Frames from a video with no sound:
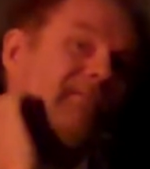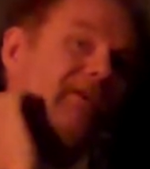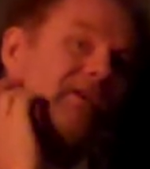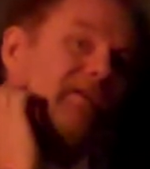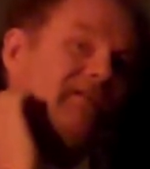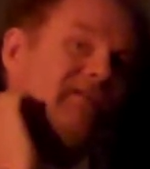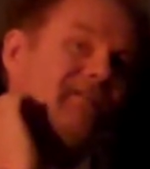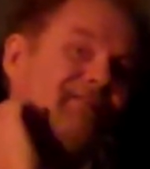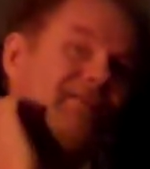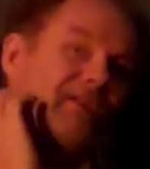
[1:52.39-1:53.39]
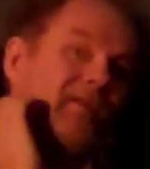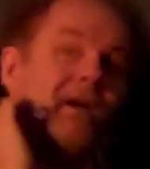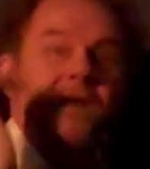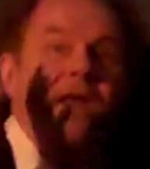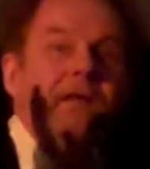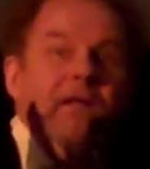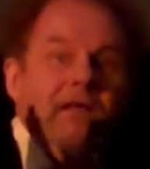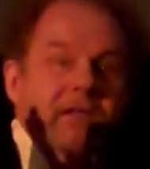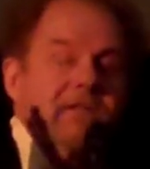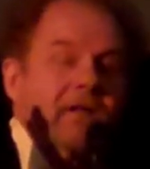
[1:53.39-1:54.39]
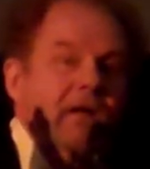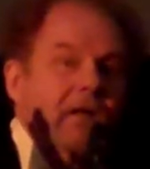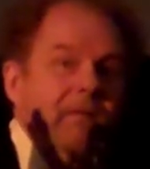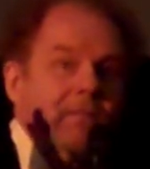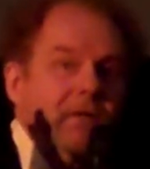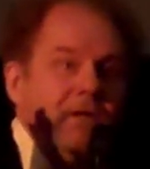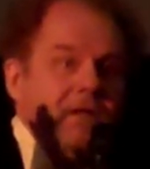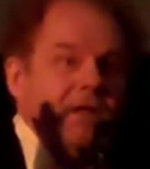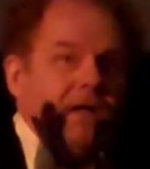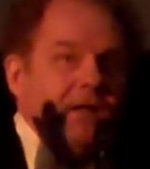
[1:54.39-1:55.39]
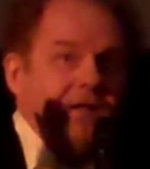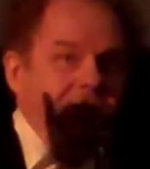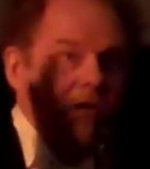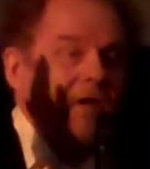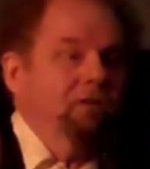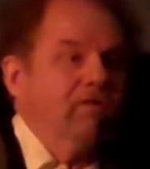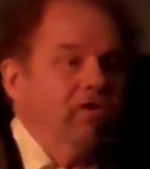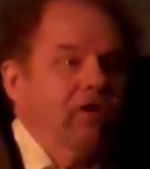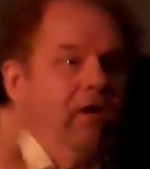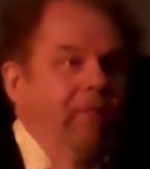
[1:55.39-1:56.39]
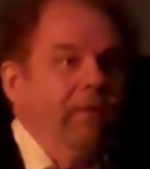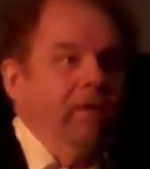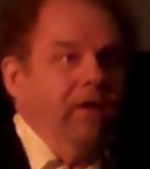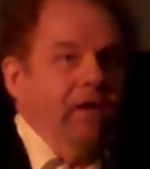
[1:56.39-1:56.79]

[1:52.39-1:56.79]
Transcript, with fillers: because, you know, again, it is a club and it's a closed shop.